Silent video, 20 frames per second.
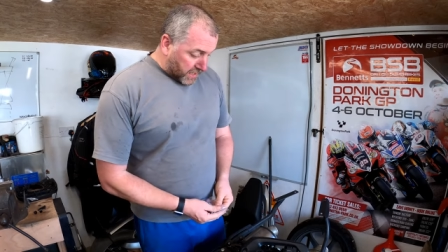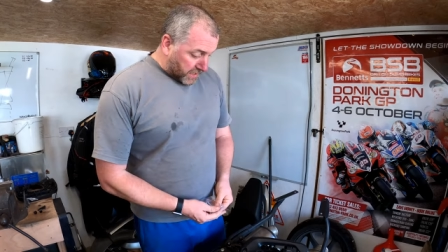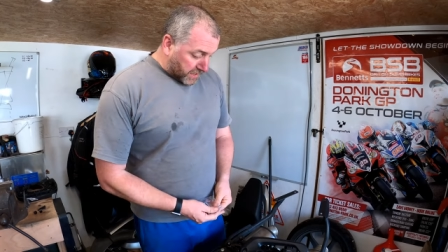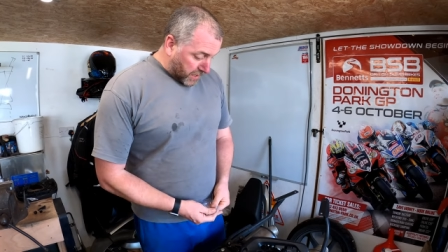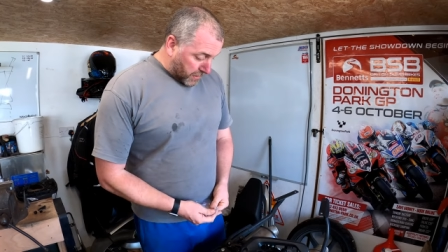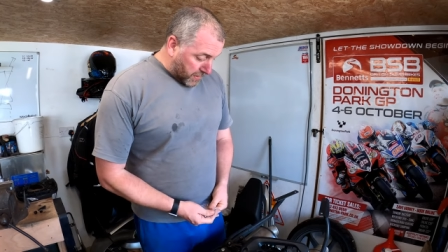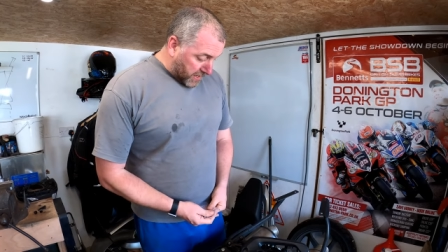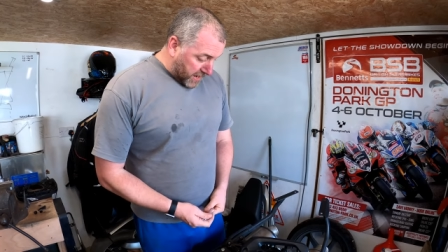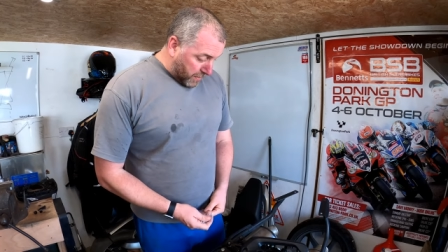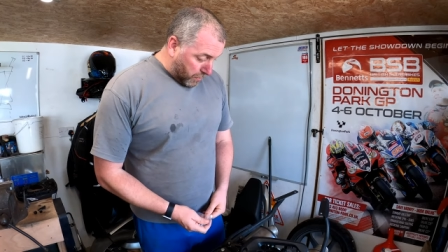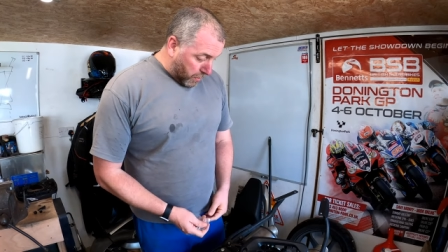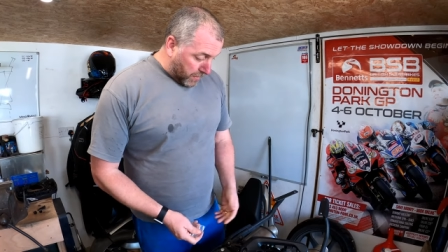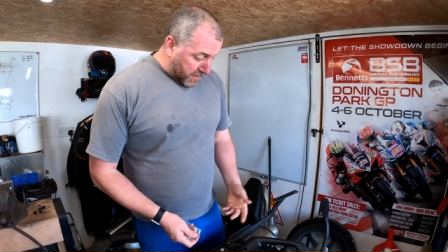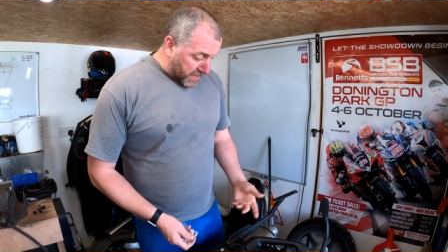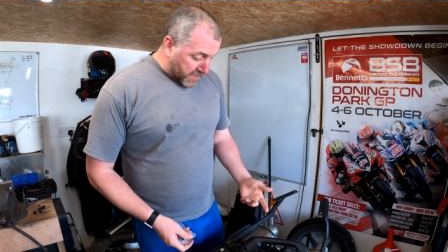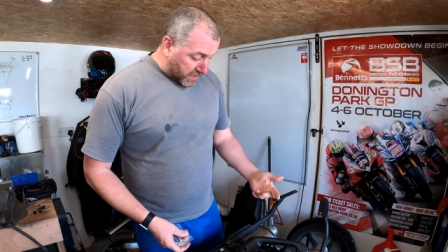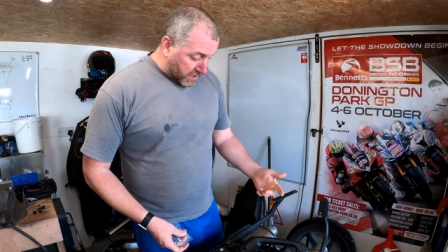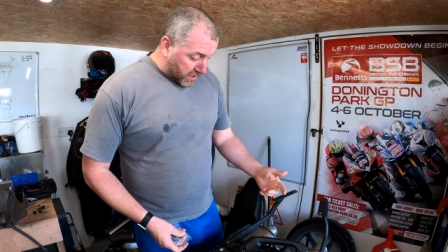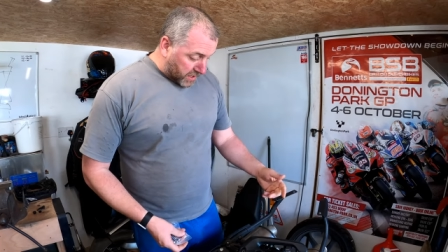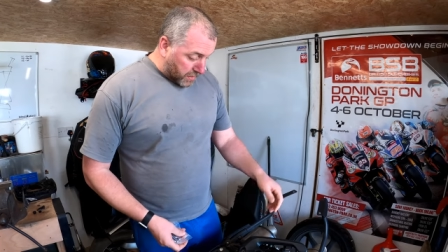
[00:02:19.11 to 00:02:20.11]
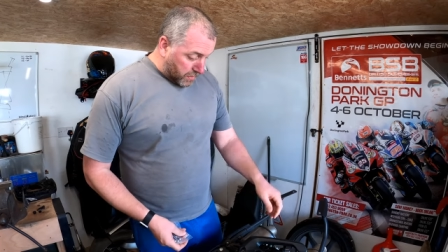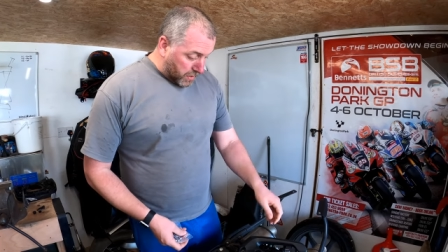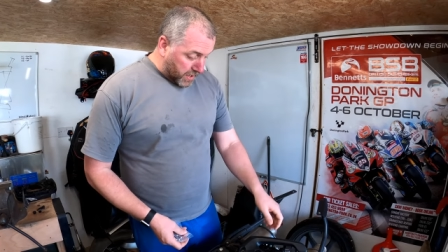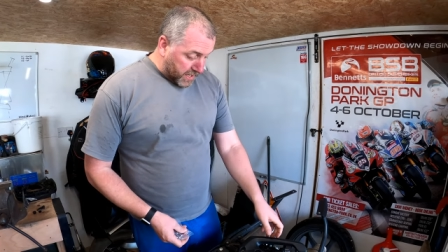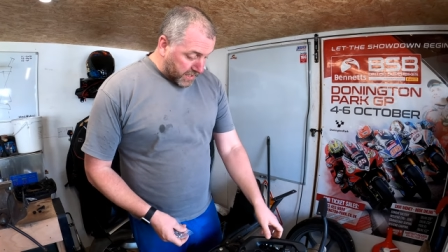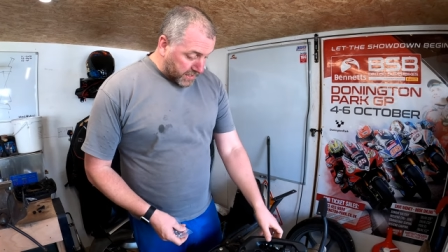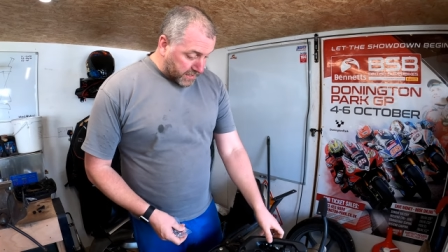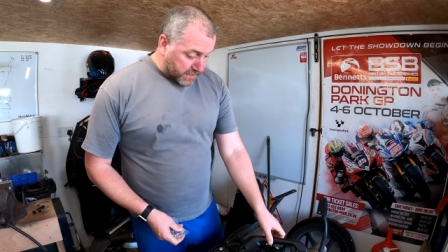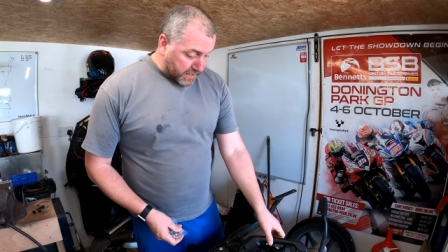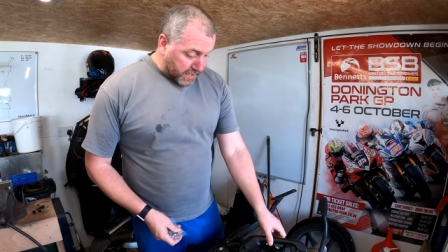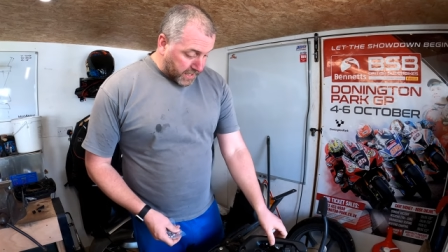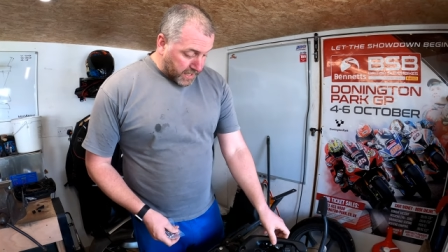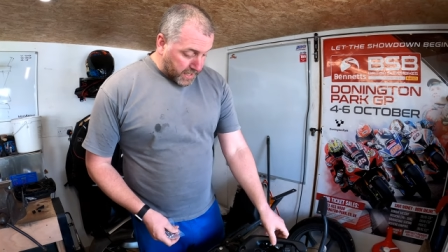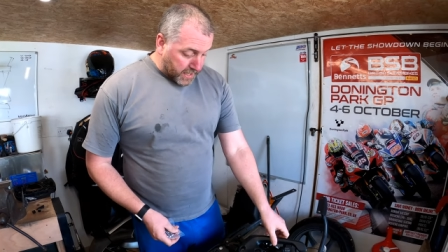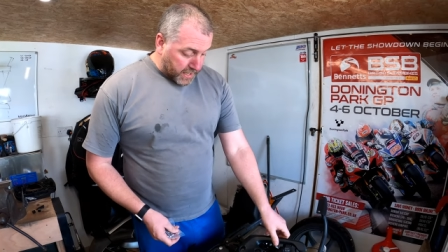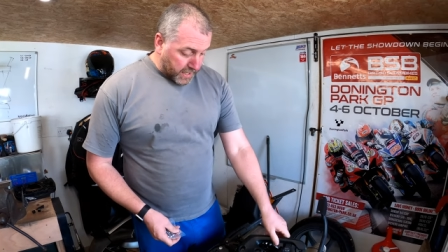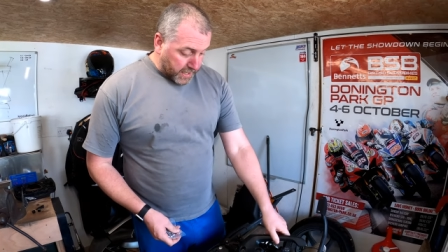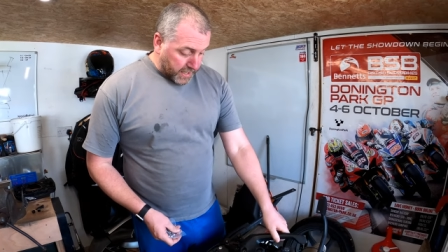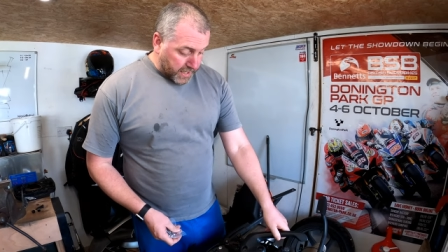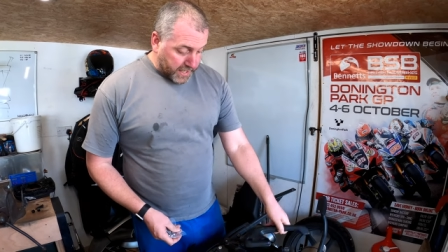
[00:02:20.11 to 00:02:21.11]
So yeah, what we need to do is
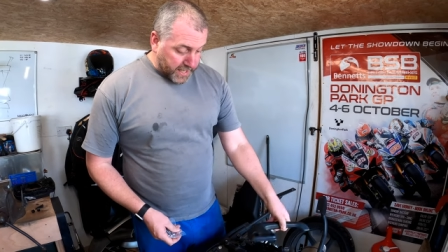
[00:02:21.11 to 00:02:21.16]
uh,